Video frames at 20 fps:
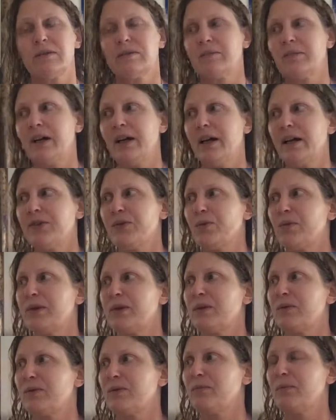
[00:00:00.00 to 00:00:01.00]
My
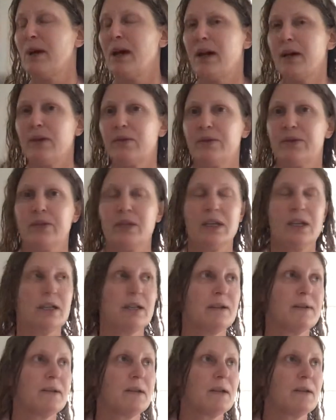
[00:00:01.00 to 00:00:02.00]
husband Mark was
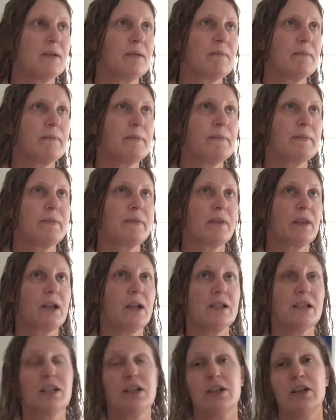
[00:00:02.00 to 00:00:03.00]
here. I
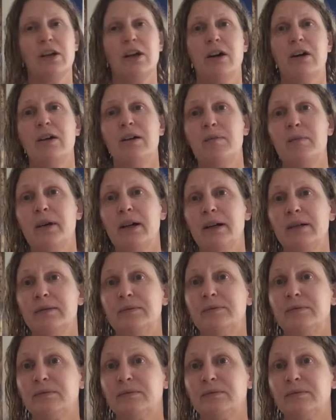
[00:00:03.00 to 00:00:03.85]
didn't know it, but